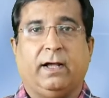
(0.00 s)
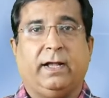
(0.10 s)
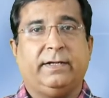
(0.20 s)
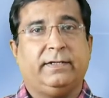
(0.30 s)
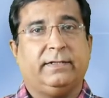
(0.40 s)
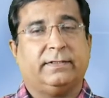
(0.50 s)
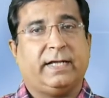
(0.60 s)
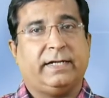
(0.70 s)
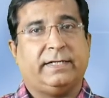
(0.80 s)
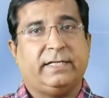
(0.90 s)
and
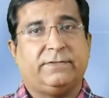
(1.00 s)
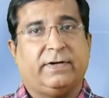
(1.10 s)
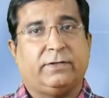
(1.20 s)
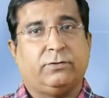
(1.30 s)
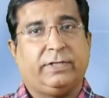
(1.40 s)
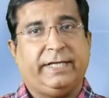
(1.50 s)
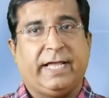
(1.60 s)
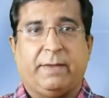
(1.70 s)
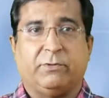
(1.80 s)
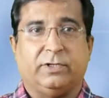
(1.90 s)
then it is fed to
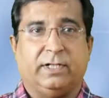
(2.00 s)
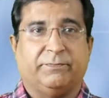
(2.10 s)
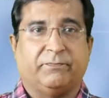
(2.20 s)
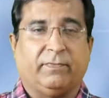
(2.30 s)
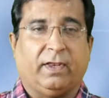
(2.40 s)
the AI model.